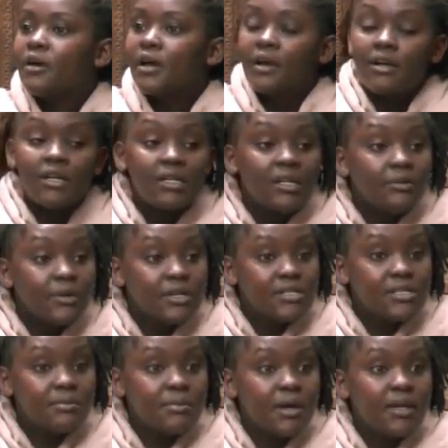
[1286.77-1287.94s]
currently
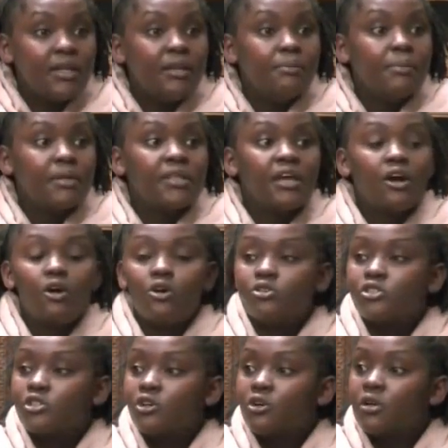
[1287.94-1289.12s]
raising money, but they are
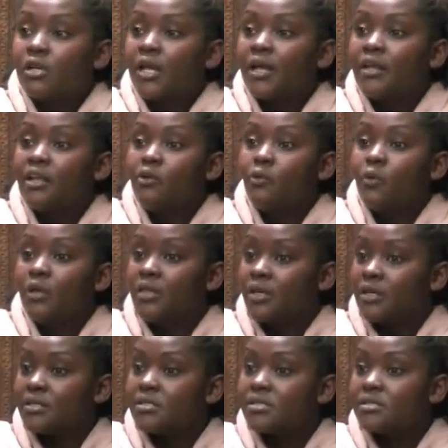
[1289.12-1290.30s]
also learning with
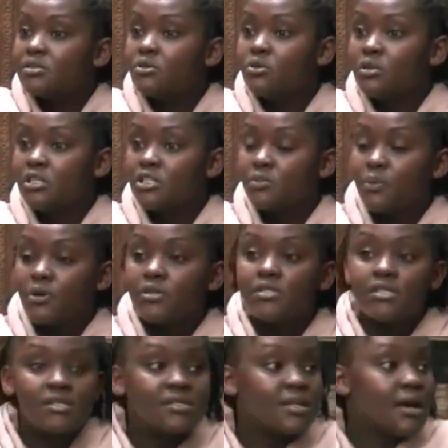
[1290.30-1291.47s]
us through this
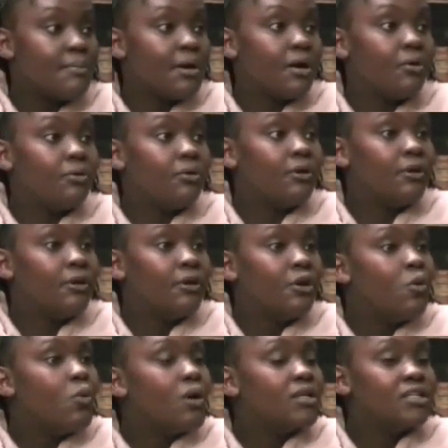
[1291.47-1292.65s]
process about
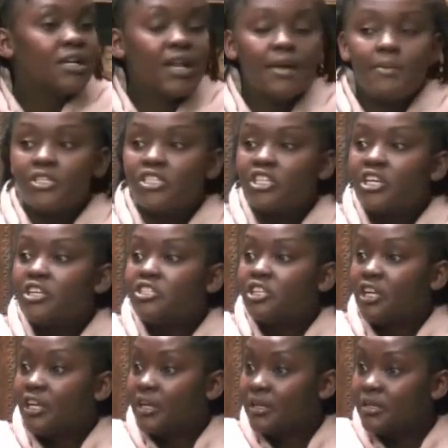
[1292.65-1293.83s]
what climate change
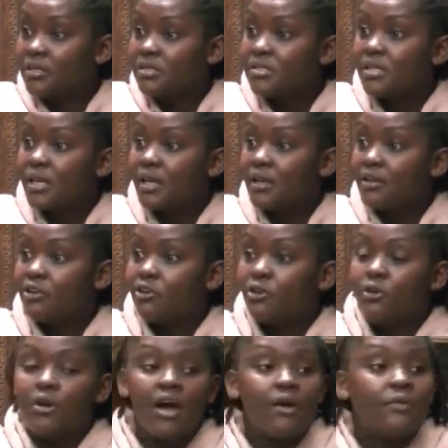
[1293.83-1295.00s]
is and, you
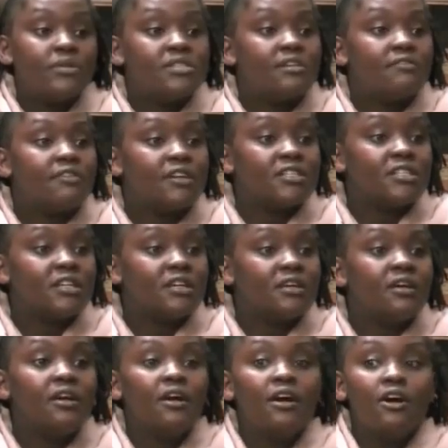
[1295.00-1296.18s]
know, how it's
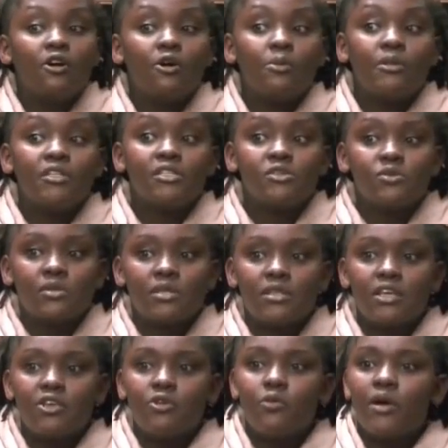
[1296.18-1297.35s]
affecting communities within
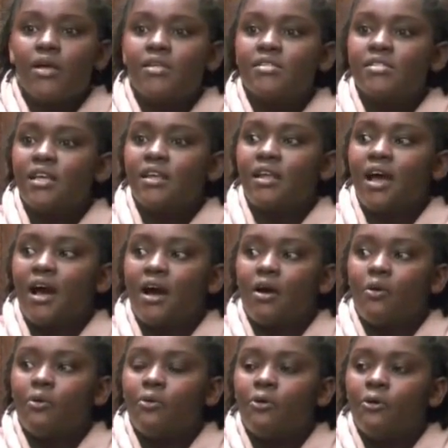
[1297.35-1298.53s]
the U.S. and
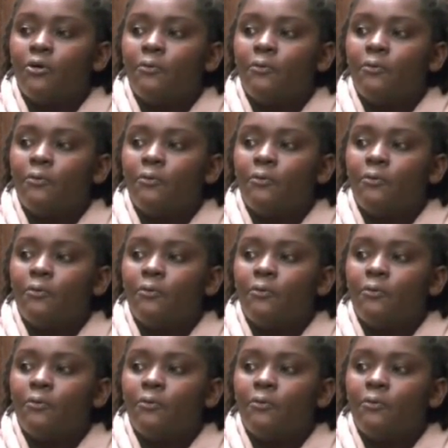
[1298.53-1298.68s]
how